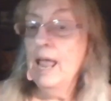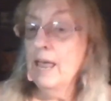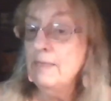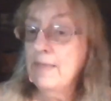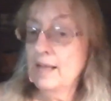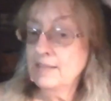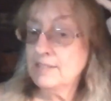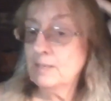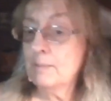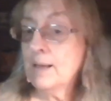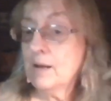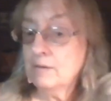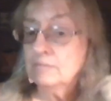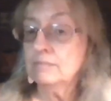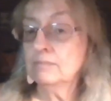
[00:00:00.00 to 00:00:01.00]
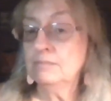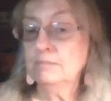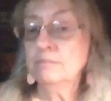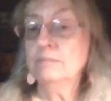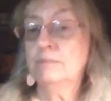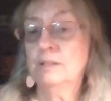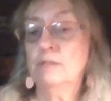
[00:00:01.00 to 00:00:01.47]
And that's about
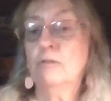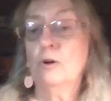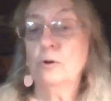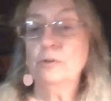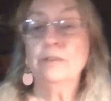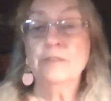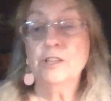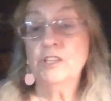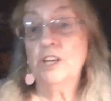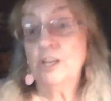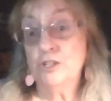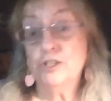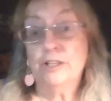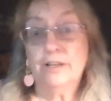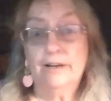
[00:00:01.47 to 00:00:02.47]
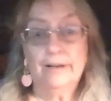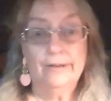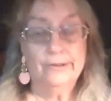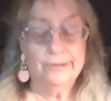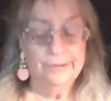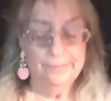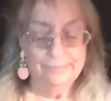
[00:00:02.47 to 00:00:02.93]
the growth and the change of the
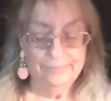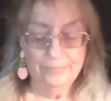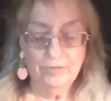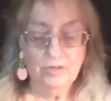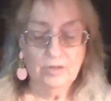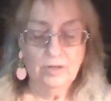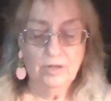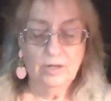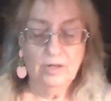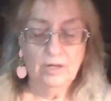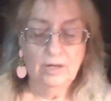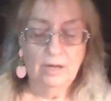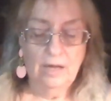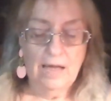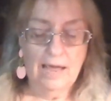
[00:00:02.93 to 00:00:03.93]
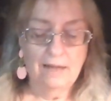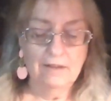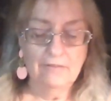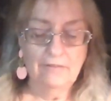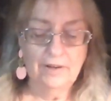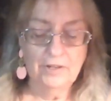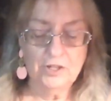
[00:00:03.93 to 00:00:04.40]
color.
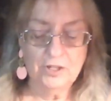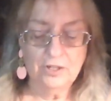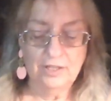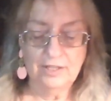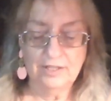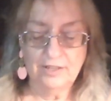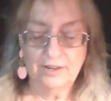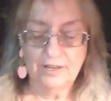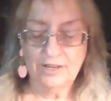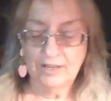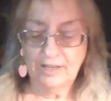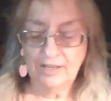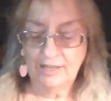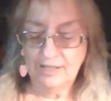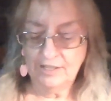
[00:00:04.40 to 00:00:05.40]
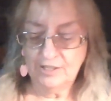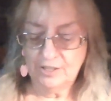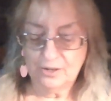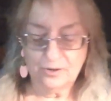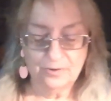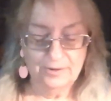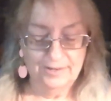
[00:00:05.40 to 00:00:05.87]
I'll eventually start cutting it
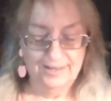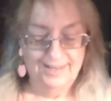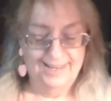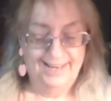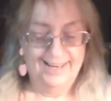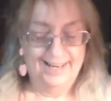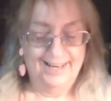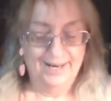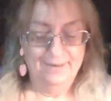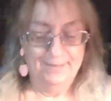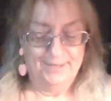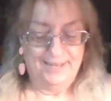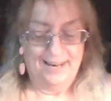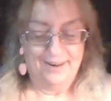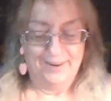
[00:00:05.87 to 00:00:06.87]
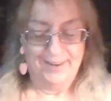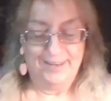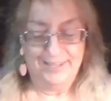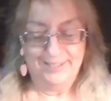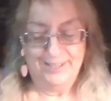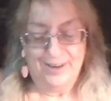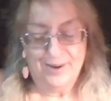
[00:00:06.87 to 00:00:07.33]
so it comes out on
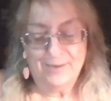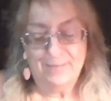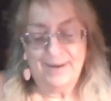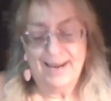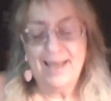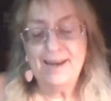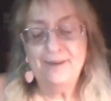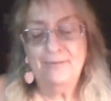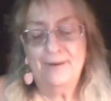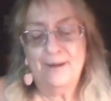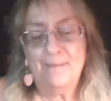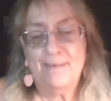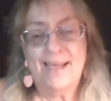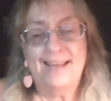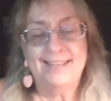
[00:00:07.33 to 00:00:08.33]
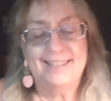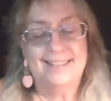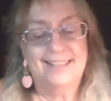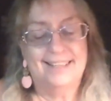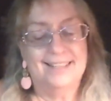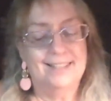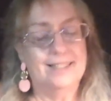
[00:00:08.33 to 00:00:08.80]
its own. But anyway, back to
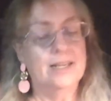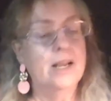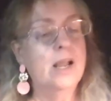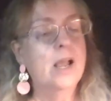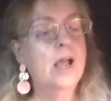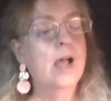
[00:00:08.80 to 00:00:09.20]
this.